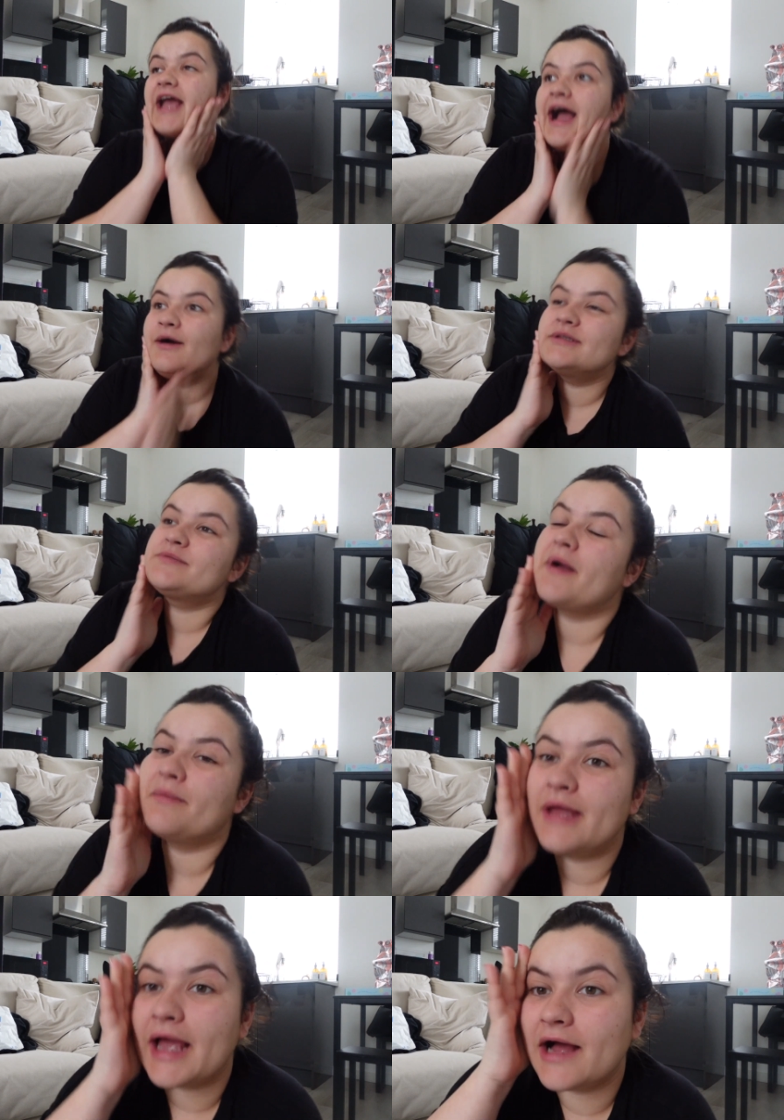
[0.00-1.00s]
I was
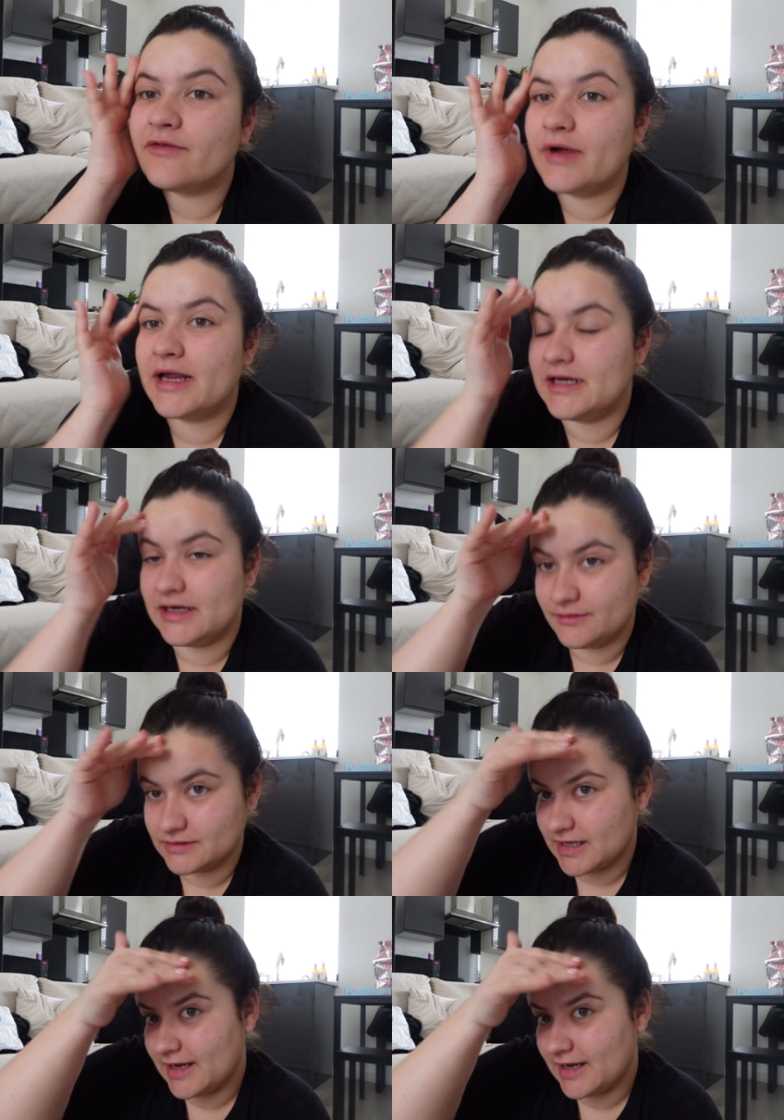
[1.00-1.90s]
probably halfway in and I was